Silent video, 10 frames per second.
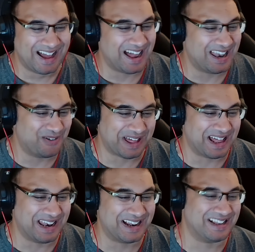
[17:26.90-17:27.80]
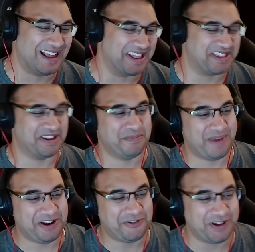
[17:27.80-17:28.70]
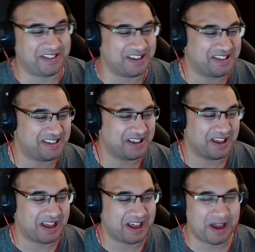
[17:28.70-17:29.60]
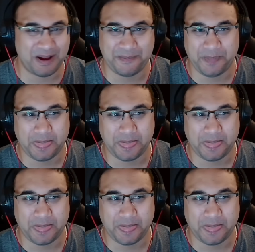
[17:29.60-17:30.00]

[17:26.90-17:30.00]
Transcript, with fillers: I love that little dance and then Matrix uh,